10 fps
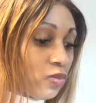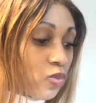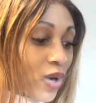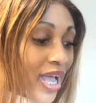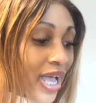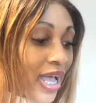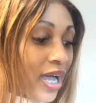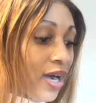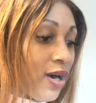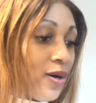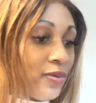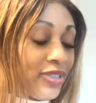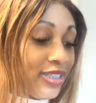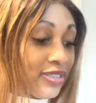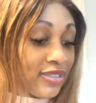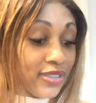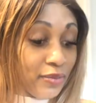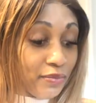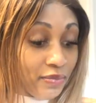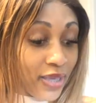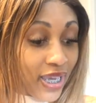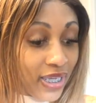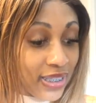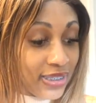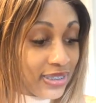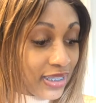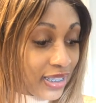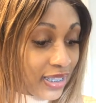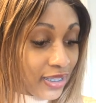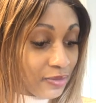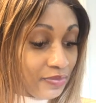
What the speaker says: Wow, this is amazing.